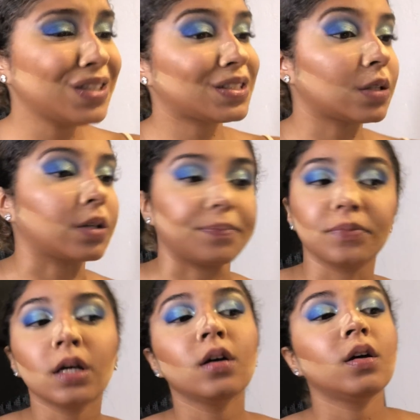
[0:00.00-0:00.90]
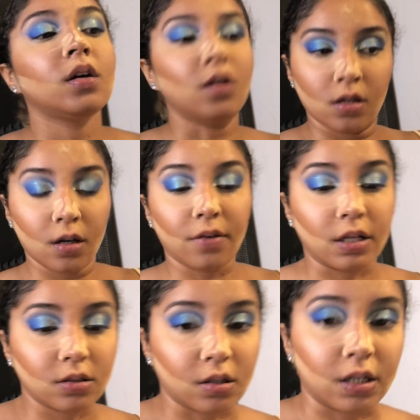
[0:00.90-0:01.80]
Okay. Alright,
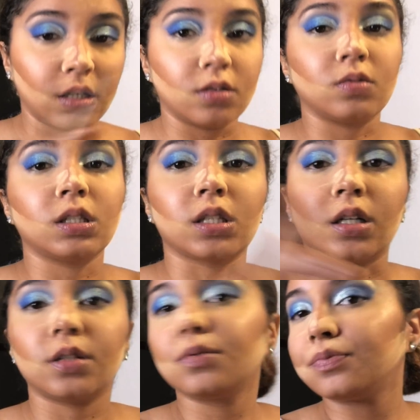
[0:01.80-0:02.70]
sorry, I got too excited.